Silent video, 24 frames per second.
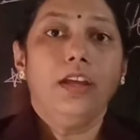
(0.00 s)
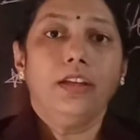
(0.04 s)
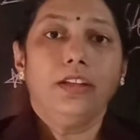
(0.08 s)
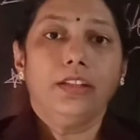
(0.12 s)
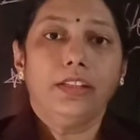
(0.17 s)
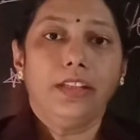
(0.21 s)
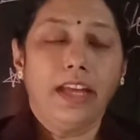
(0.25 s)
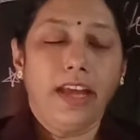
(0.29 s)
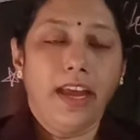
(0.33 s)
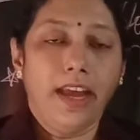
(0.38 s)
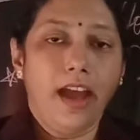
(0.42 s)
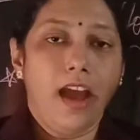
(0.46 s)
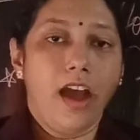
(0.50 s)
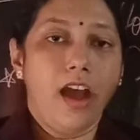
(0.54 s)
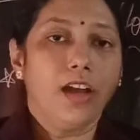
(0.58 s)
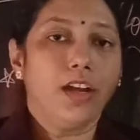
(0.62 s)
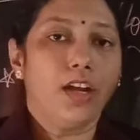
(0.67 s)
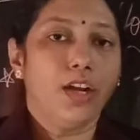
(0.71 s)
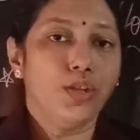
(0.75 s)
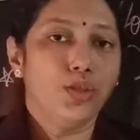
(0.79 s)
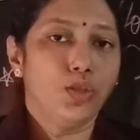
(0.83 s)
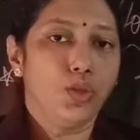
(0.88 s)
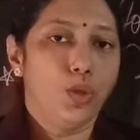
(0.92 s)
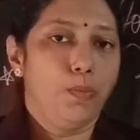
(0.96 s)
They are
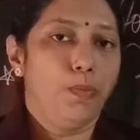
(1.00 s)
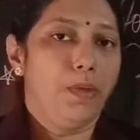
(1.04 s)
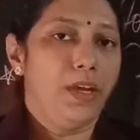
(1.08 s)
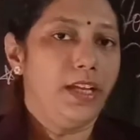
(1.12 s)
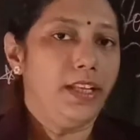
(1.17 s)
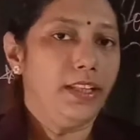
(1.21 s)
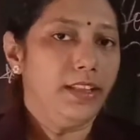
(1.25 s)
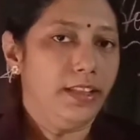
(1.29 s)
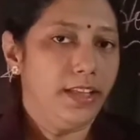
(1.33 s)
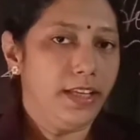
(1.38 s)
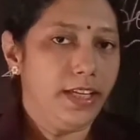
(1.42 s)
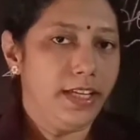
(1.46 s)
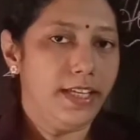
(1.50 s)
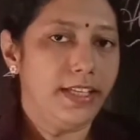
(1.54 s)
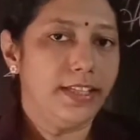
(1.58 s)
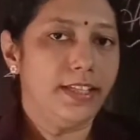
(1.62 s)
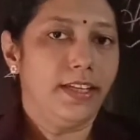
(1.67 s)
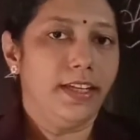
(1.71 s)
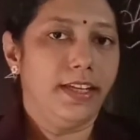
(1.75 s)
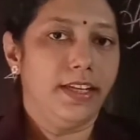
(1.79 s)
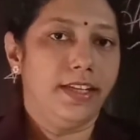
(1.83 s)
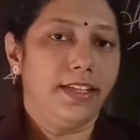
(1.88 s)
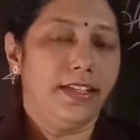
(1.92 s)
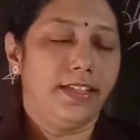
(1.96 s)
consuming these
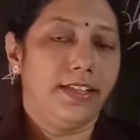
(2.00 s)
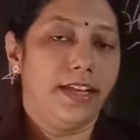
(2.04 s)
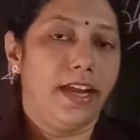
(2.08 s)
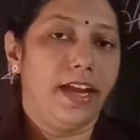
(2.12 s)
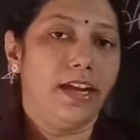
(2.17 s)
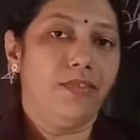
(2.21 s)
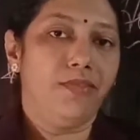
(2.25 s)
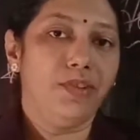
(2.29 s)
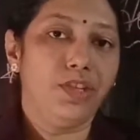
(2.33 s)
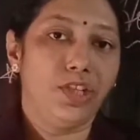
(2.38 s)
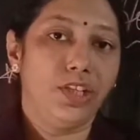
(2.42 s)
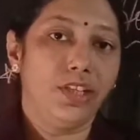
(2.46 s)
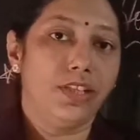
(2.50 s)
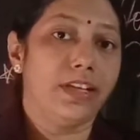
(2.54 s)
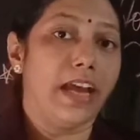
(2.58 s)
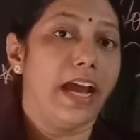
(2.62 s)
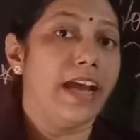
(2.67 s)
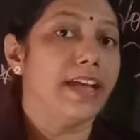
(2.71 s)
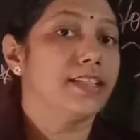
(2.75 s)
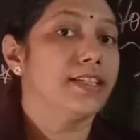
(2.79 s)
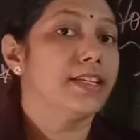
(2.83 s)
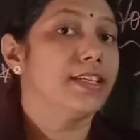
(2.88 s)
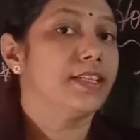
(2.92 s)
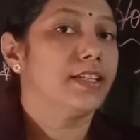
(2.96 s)
insect which is
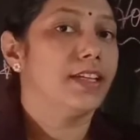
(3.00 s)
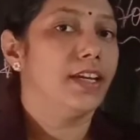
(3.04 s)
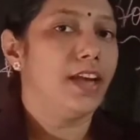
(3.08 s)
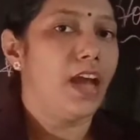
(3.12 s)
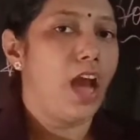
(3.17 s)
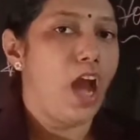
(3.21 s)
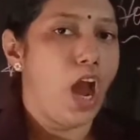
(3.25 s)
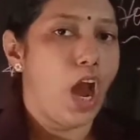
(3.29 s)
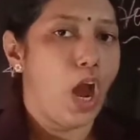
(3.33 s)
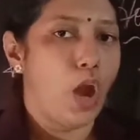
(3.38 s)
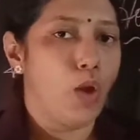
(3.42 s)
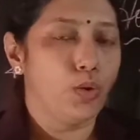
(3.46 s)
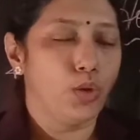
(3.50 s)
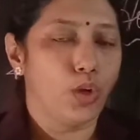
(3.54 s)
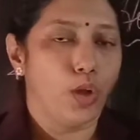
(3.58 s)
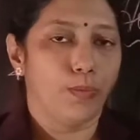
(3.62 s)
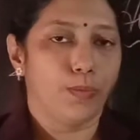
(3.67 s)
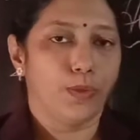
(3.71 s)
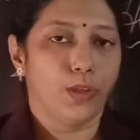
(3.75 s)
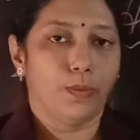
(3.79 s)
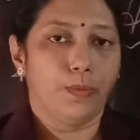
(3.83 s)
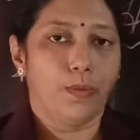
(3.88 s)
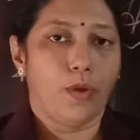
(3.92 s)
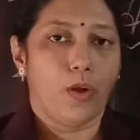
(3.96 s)
digested out of
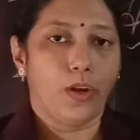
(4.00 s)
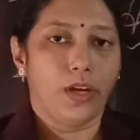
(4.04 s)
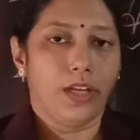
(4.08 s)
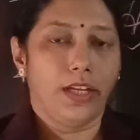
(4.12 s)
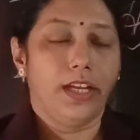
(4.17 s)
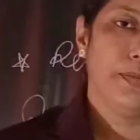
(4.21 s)
the body.